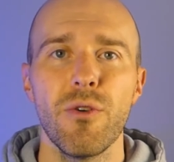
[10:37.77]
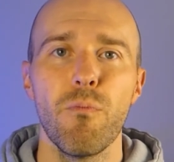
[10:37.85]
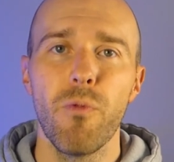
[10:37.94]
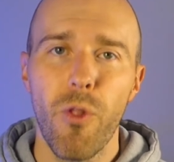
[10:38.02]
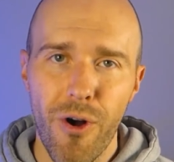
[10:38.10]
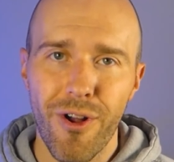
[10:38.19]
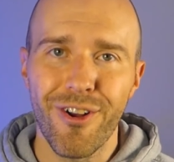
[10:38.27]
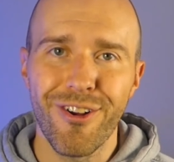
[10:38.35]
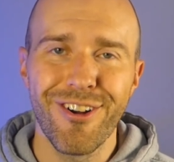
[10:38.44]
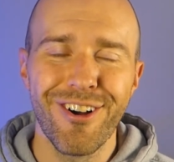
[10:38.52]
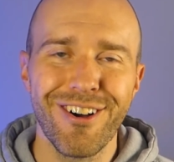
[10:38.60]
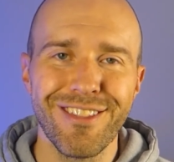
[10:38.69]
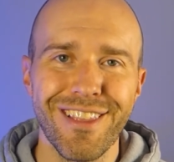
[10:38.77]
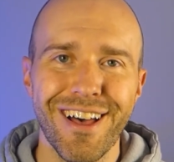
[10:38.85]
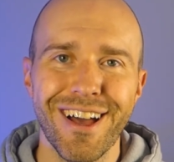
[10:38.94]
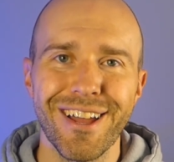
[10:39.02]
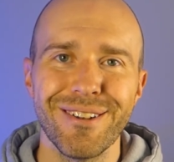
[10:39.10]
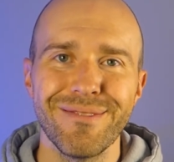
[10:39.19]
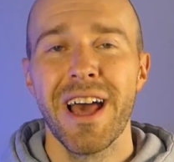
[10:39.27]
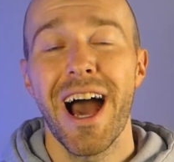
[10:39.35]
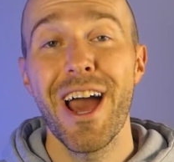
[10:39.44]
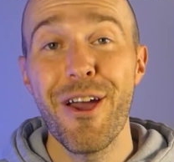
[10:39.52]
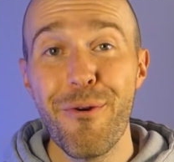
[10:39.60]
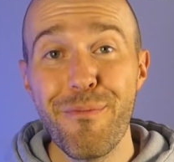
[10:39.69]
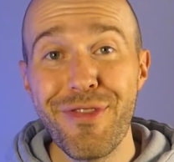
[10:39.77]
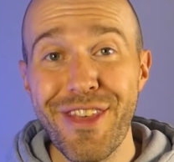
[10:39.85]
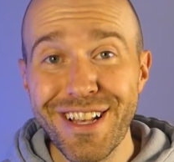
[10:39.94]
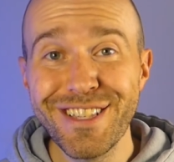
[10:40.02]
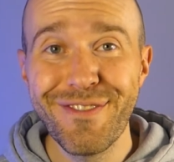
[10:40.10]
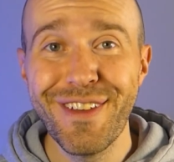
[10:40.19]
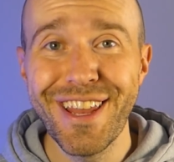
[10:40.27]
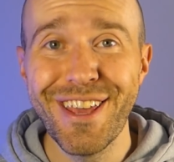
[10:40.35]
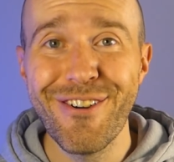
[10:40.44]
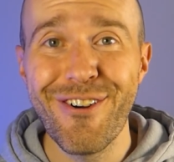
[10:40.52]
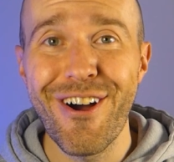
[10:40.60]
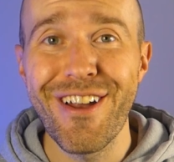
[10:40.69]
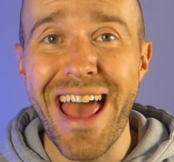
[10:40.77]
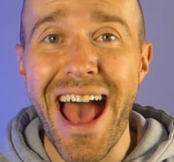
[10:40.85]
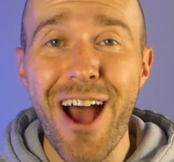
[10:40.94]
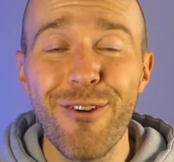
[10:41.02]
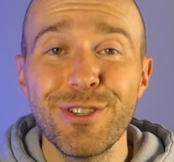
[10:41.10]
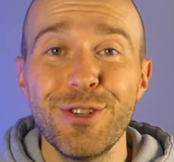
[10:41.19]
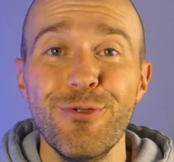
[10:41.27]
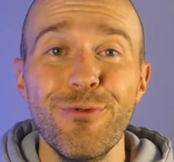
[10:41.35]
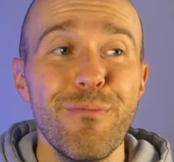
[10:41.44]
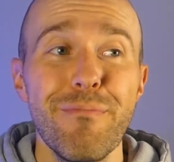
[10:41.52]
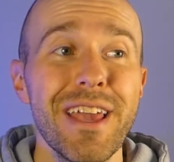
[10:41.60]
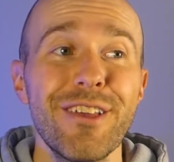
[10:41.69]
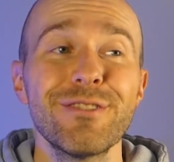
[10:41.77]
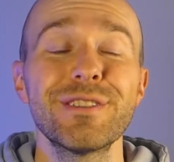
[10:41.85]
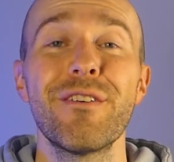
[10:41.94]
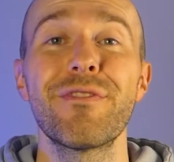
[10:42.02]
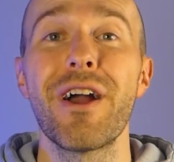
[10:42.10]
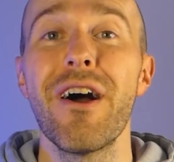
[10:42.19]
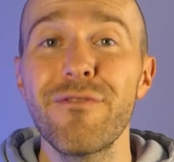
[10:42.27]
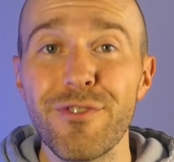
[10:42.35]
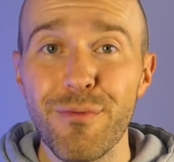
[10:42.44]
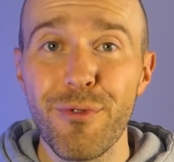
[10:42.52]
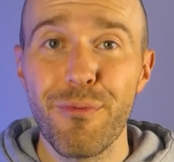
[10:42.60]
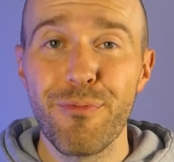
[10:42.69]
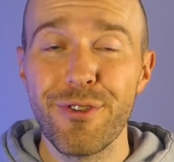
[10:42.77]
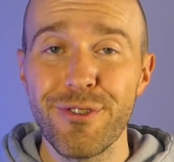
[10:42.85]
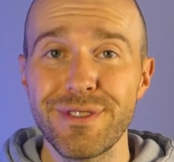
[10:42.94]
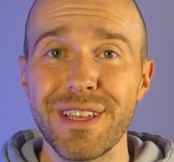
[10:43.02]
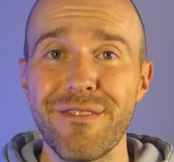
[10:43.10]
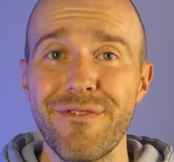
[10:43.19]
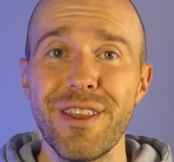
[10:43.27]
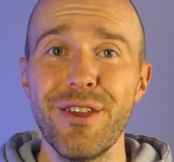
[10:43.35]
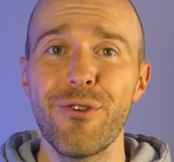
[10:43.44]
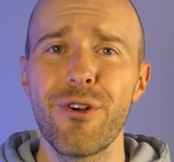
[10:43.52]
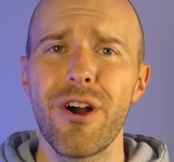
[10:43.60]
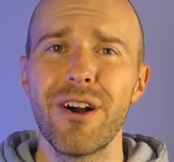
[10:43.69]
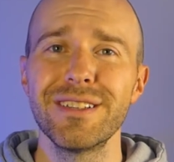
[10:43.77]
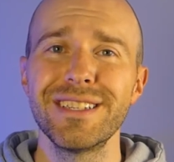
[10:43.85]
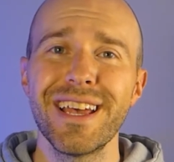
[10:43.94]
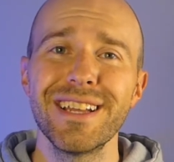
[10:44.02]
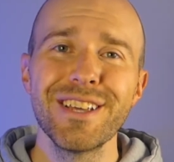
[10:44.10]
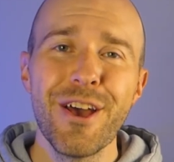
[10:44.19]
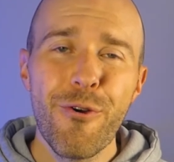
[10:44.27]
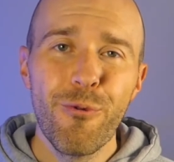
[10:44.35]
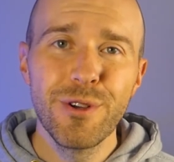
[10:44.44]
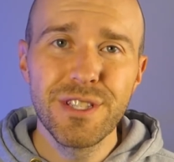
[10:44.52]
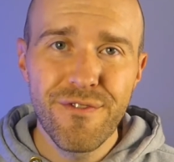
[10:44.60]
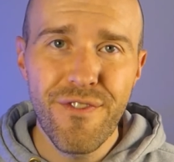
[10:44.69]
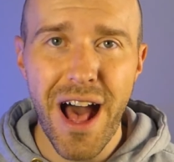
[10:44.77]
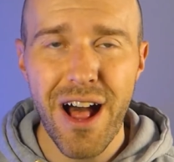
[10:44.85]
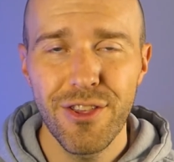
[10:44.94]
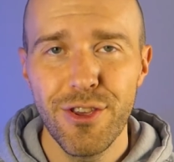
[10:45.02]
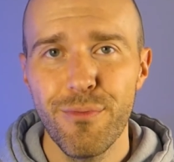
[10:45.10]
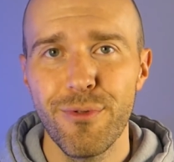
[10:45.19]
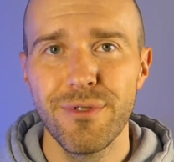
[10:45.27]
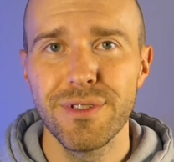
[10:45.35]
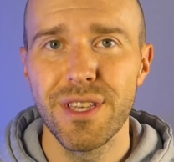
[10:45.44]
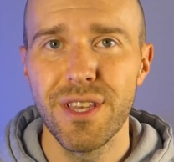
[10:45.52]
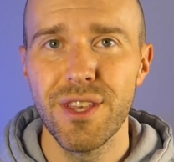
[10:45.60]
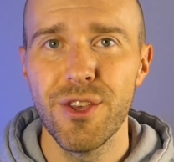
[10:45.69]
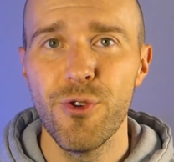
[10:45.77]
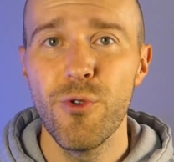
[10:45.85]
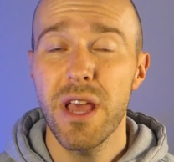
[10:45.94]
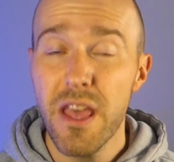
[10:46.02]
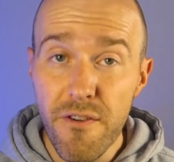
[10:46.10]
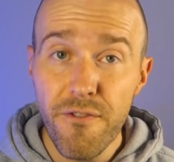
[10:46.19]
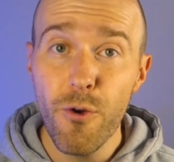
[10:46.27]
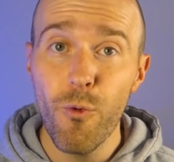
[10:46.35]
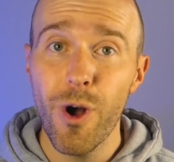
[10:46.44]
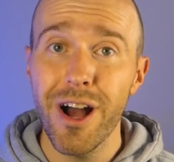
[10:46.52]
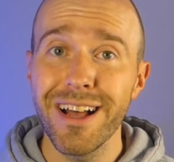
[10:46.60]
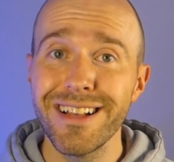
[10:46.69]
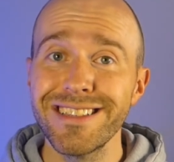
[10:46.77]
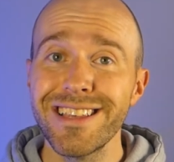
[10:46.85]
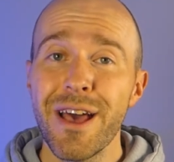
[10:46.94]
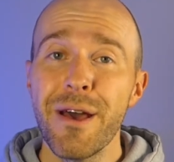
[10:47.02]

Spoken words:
longer online. I hope this video on how to make yourself comfortable producing video content was valuable to you. If it was,